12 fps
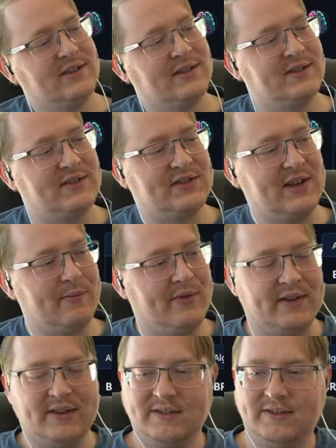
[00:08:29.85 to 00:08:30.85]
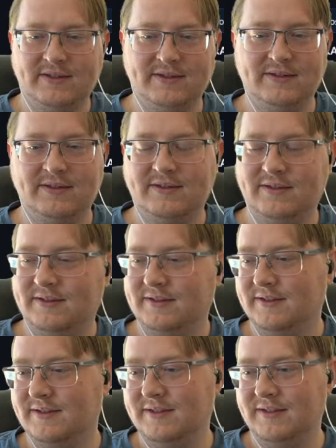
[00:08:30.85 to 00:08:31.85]
It's the same thing.
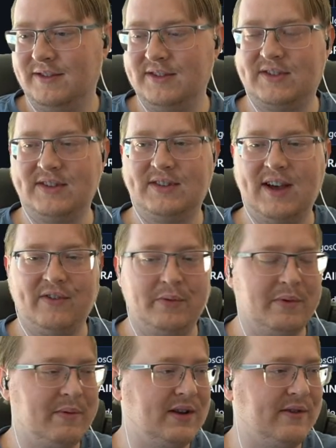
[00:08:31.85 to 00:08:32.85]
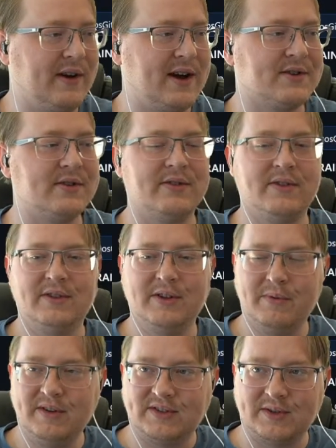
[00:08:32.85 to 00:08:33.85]
These things have to be manufactured. They're in
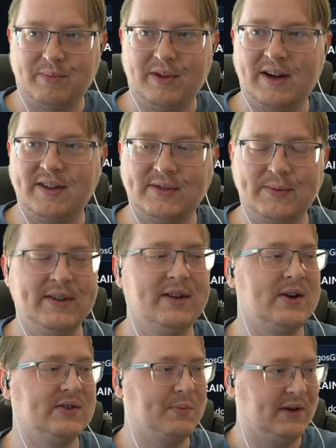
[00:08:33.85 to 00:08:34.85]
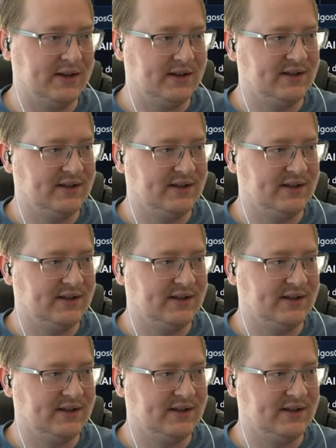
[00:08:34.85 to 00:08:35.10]
limited supply. That's why they cost money.